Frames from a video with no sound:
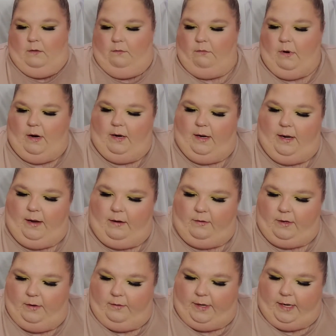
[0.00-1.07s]
rag out.
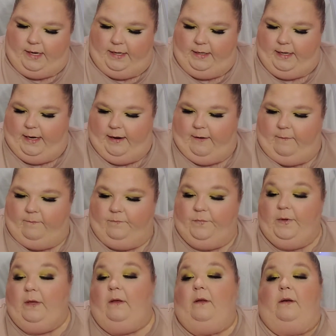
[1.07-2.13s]
Okay, now
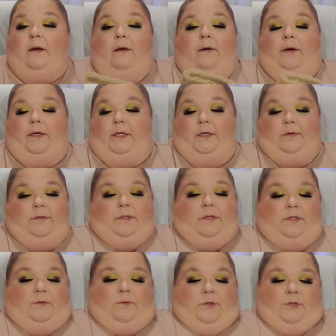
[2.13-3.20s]
I can use
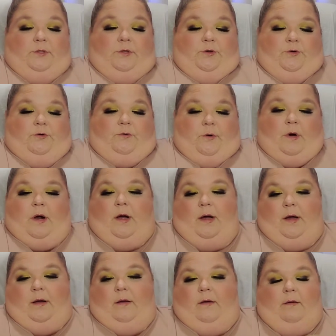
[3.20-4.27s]
this one to
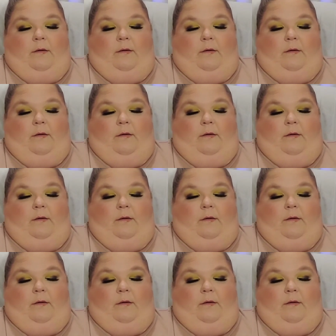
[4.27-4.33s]
dry.